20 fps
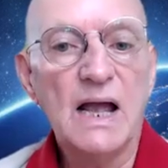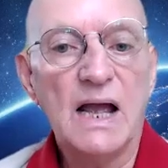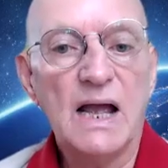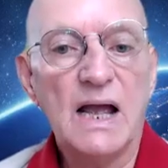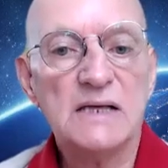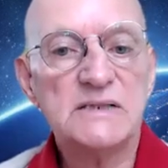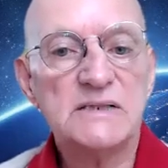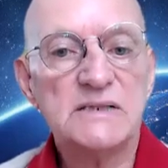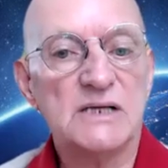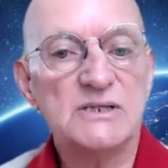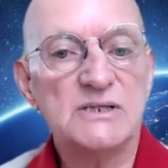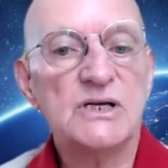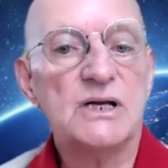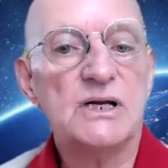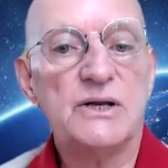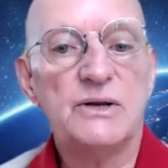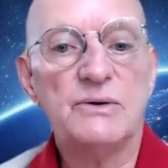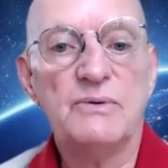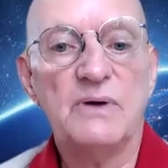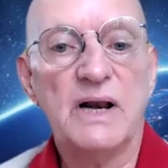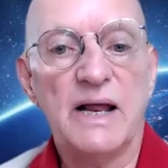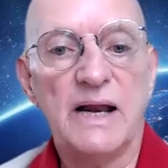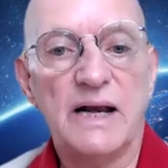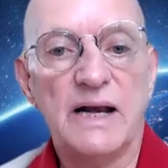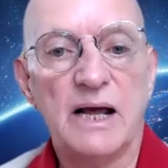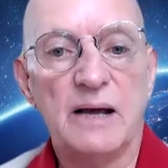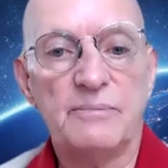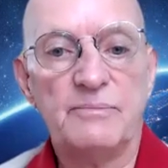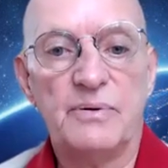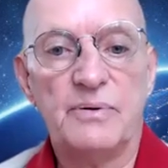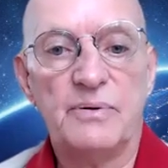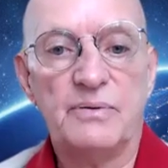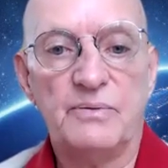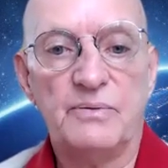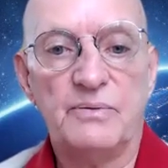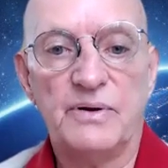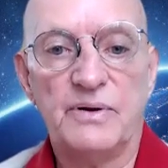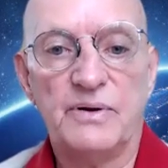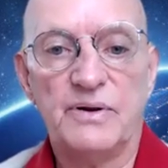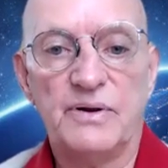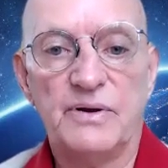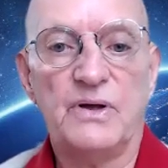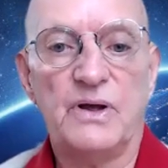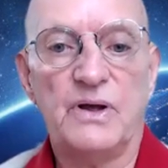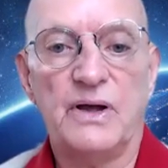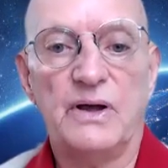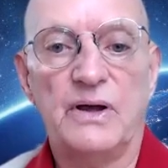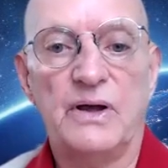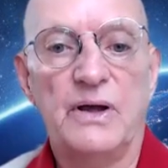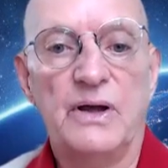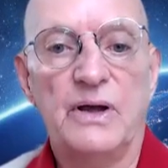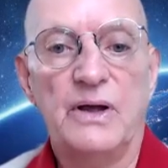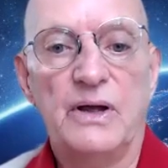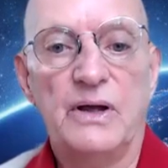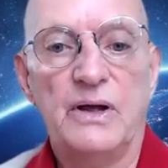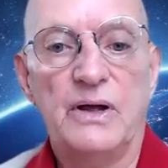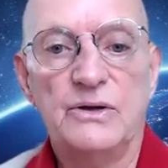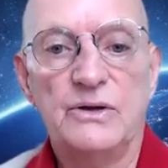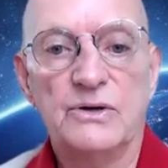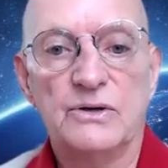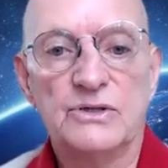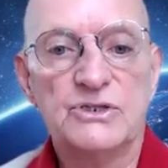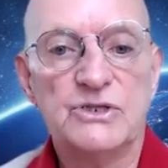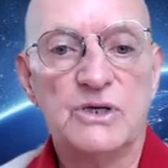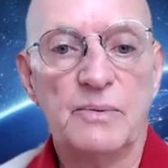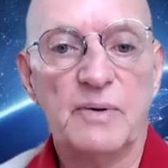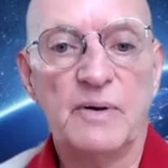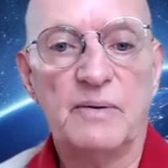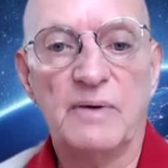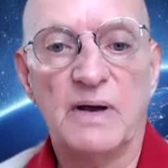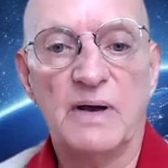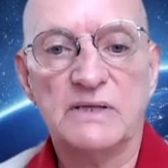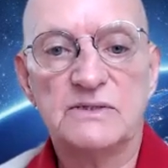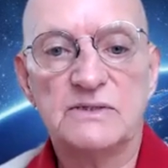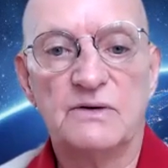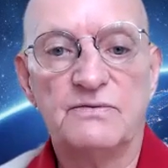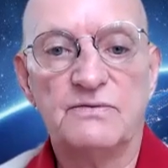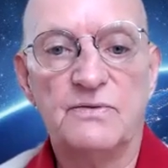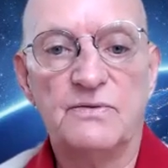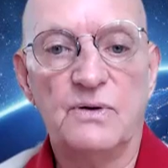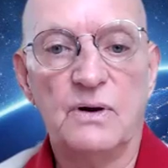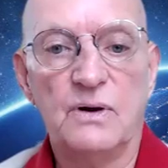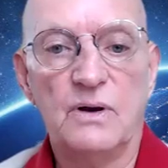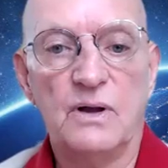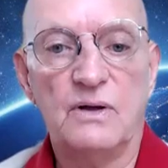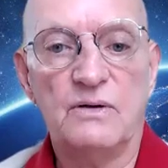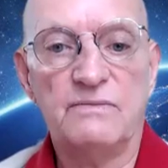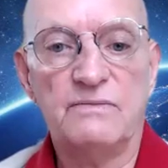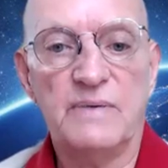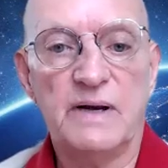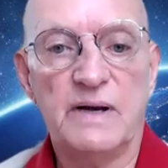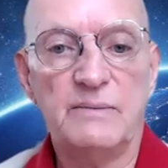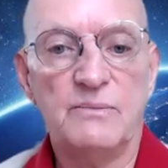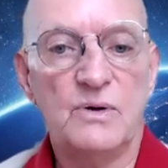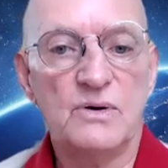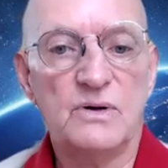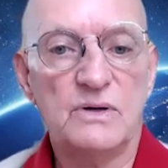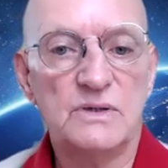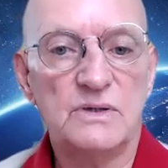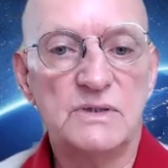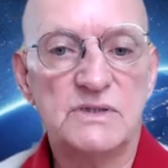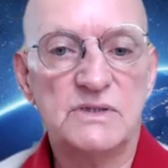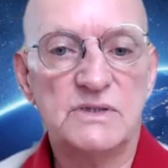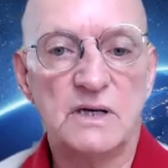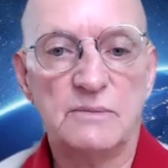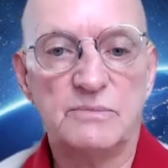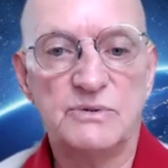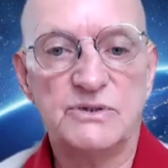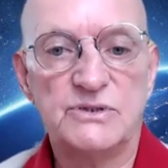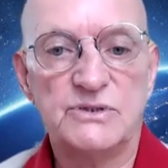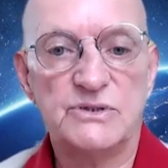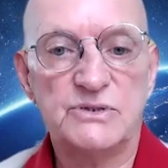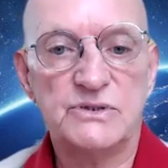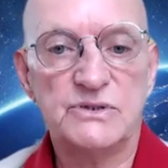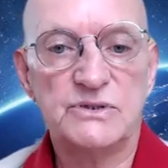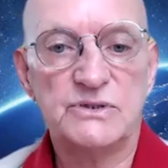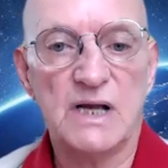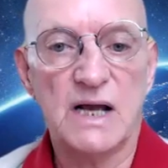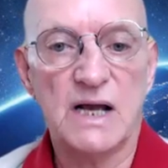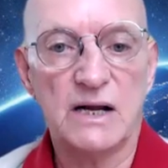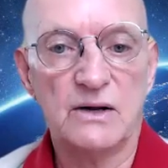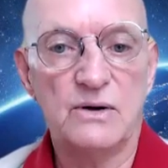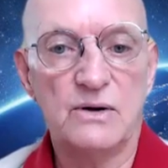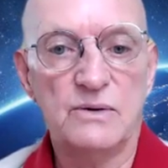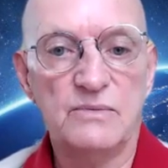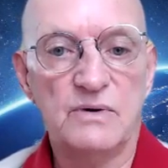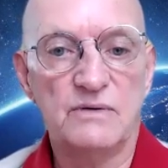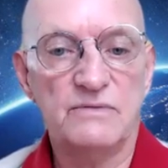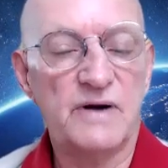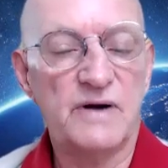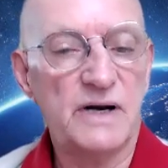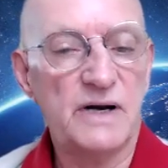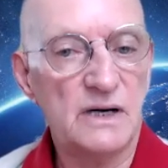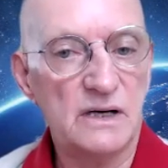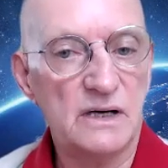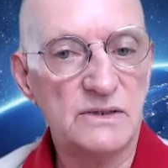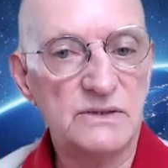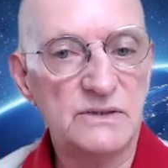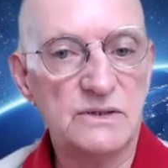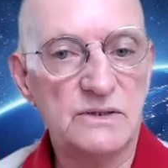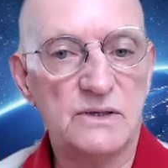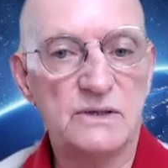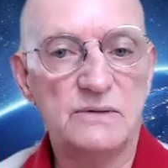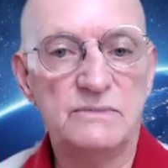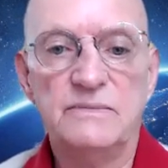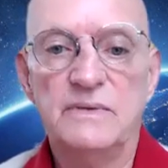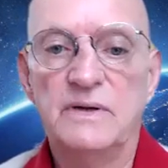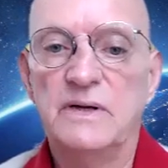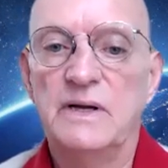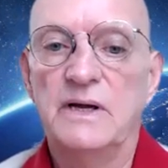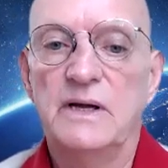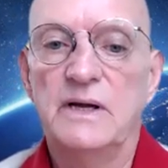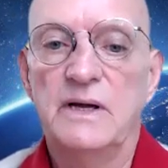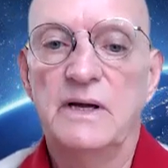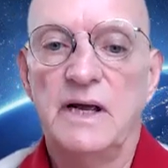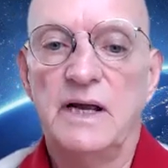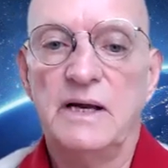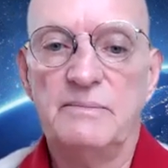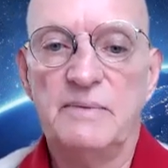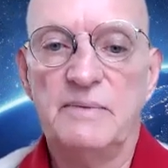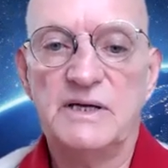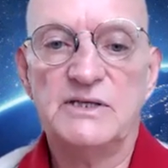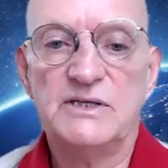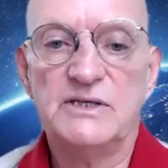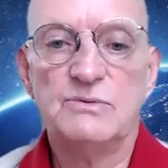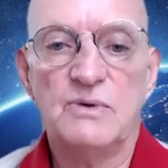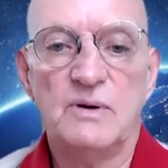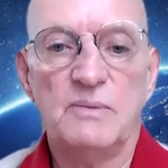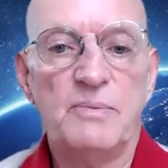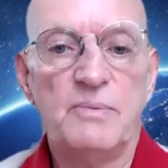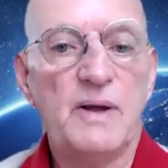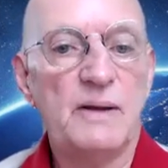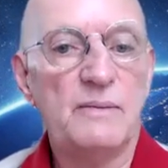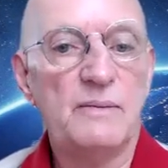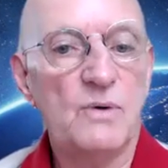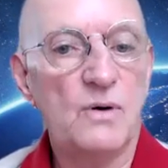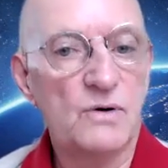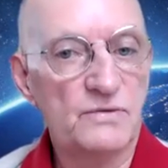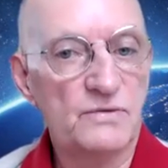essentially you will end up with your shopping basket full of many more goods that are produced at home or very close to home. It means you will pay more